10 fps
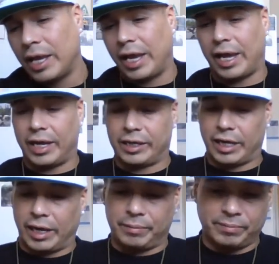And
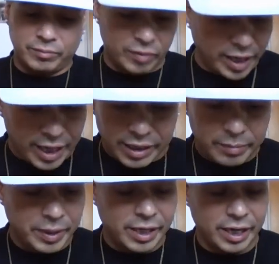I'm right at the
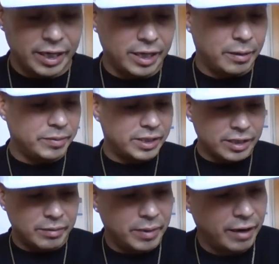beginning. I'm
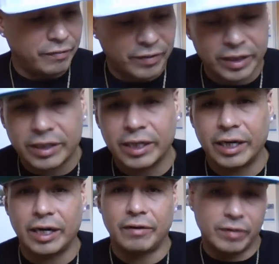still in my first
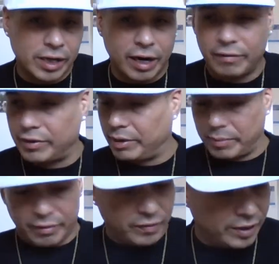year of recovery,
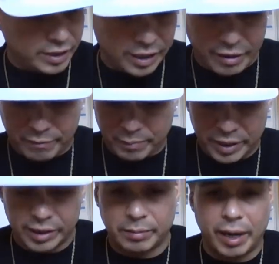my first year of
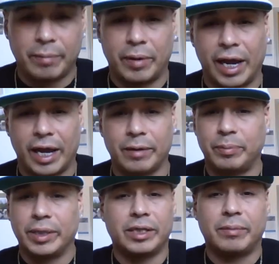building my brand,
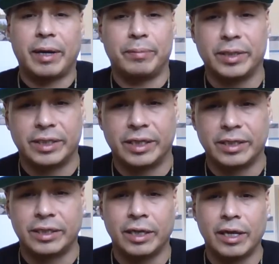building my
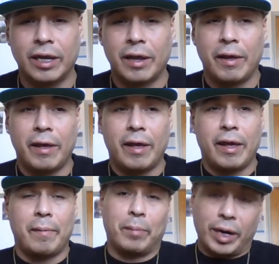business.
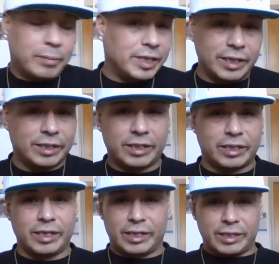But I mean,
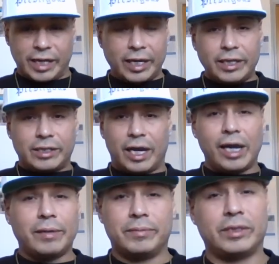it's exciting
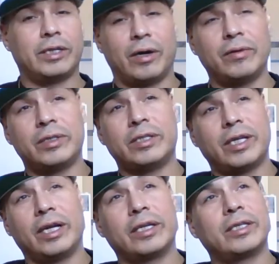times, you know. It's
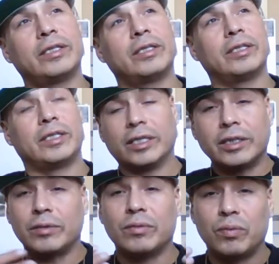like
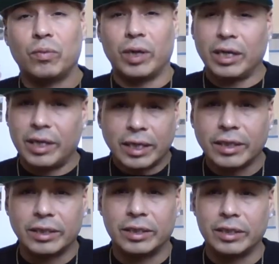this is what it
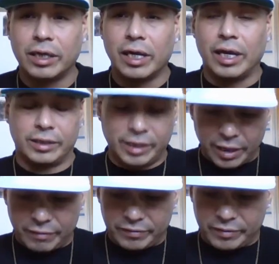is. Instead
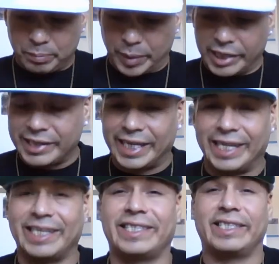of merely
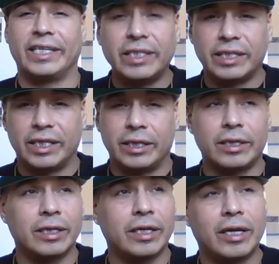
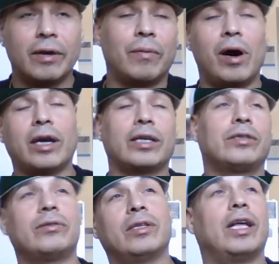existing, walking
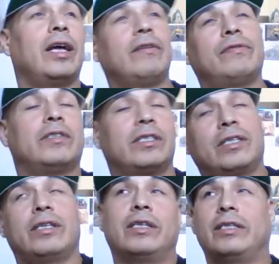through life just
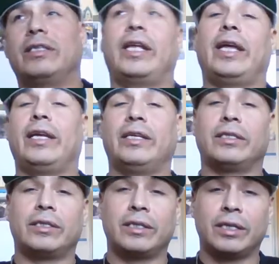in the
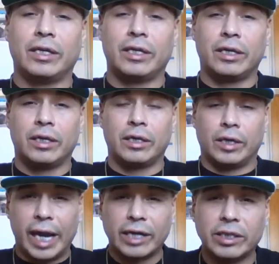days,
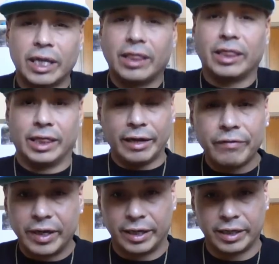you're actually
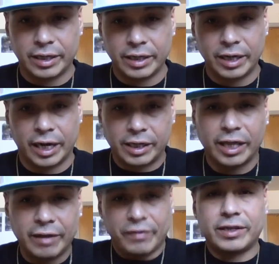living, and your
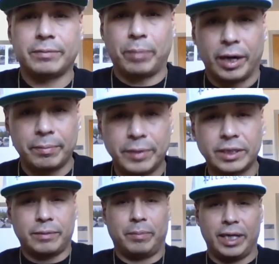life has
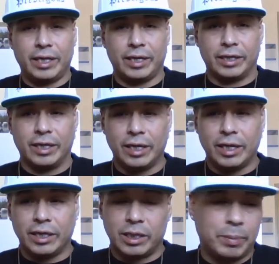purpose and meaning
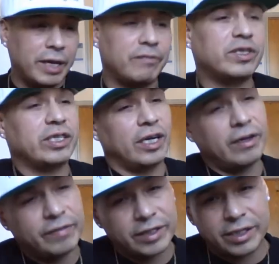to be of
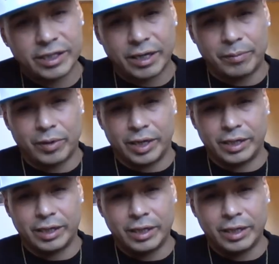service to someone